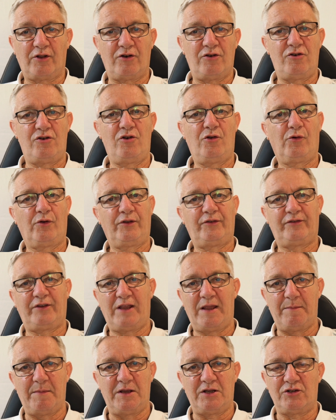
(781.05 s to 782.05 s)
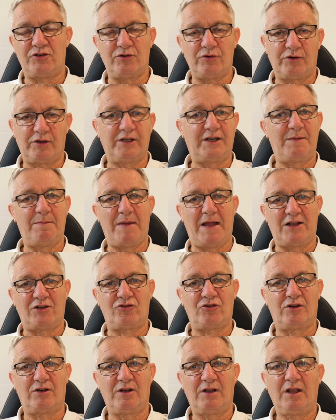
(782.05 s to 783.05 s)
and noisy image you could
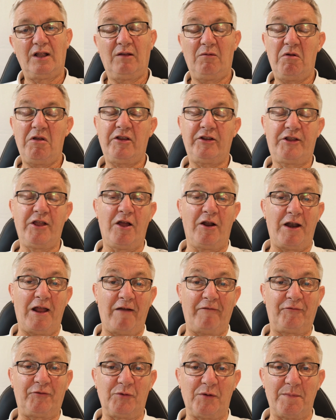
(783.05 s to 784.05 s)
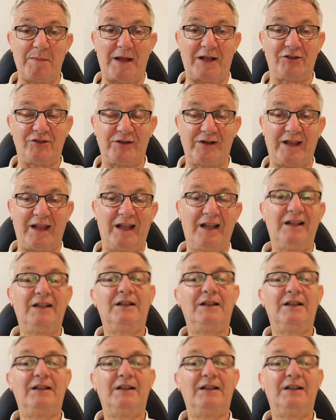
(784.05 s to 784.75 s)
imagine. You don't have to imagine it